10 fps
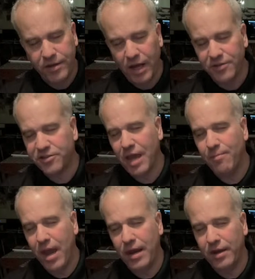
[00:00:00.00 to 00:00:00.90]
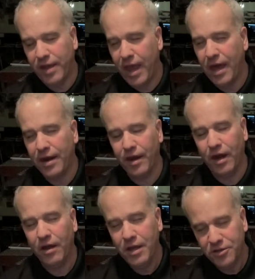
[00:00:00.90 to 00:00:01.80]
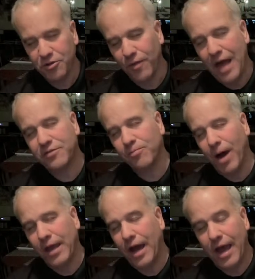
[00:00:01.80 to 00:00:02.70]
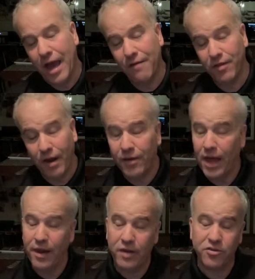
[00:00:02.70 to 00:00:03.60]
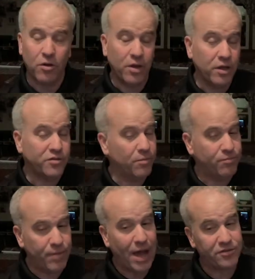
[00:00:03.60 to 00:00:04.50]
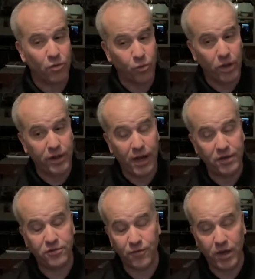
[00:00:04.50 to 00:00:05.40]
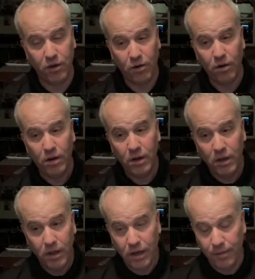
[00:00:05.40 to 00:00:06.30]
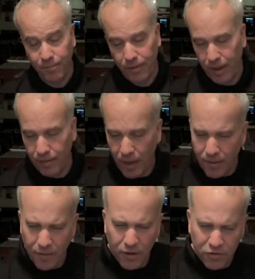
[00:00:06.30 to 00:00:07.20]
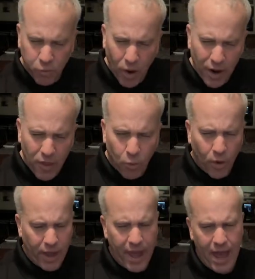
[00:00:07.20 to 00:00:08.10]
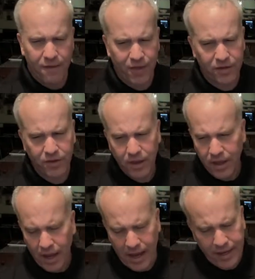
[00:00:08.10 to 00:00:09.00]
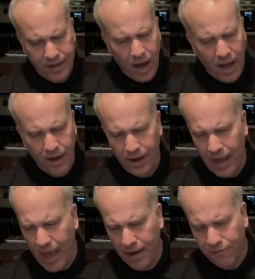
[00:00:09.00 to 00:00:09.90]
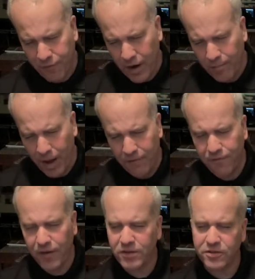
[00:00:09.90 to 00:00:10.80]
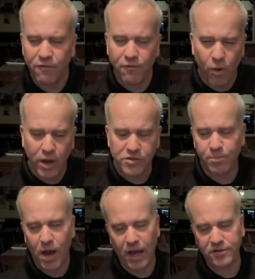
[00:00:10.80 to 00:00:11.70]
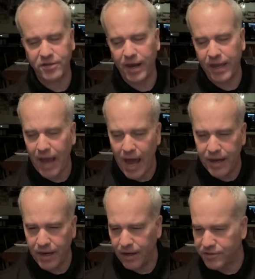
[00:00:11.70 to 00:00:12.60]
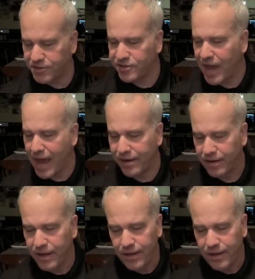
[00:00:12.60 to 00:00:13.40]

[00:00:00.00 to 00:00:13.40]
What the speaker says: it does say made in Canada. So that's my guy having that. And that's a really nice figure. And then there's one other one I have that I got, and I had a friend of mine fix the voice box, and I got it in a set,